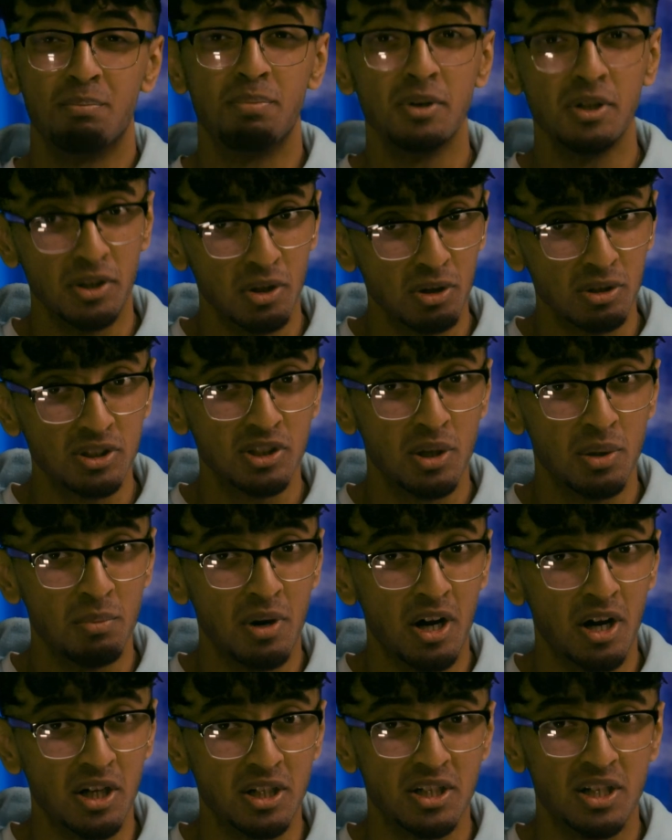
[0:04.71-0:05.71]
but not so
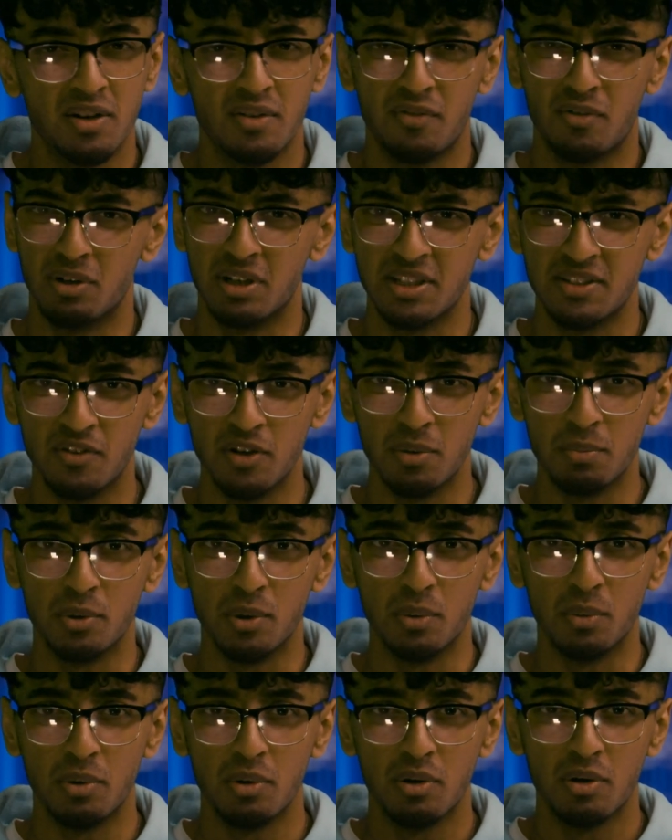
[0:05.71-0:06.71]
much for its
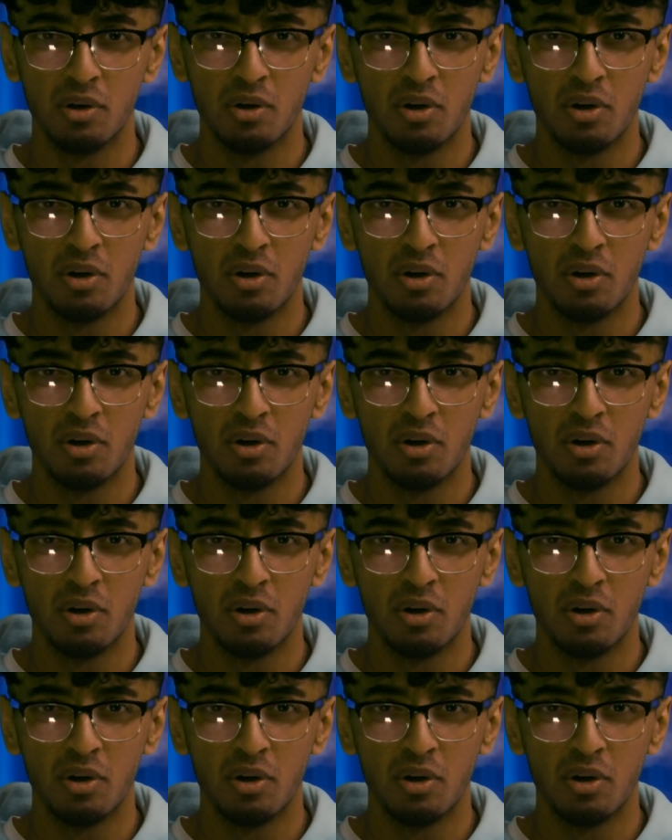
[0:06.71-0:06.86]
football.